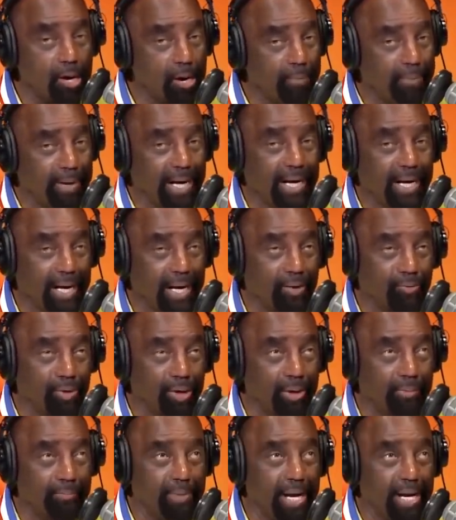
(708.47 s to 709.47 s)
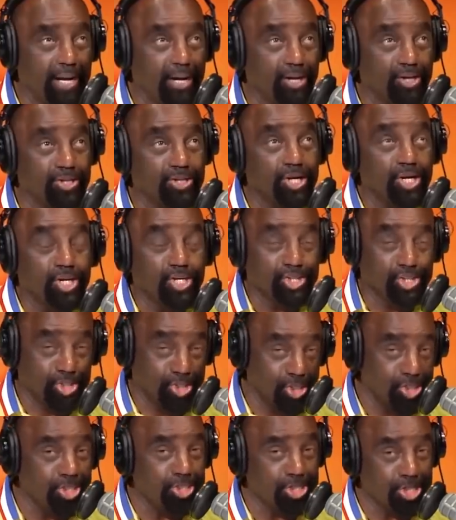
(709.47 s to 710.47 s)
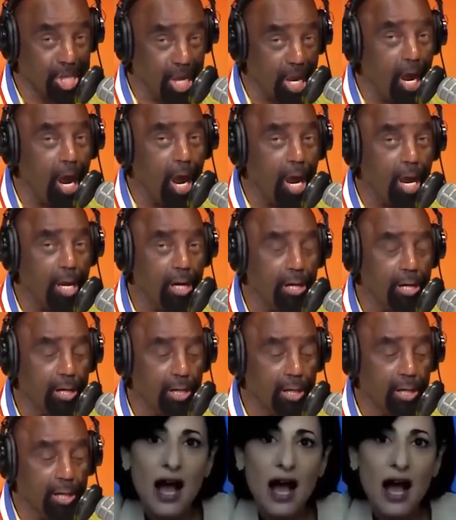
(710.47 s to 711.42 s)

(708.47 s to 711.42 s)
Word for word: Everybody got to wear a mask. She's scared.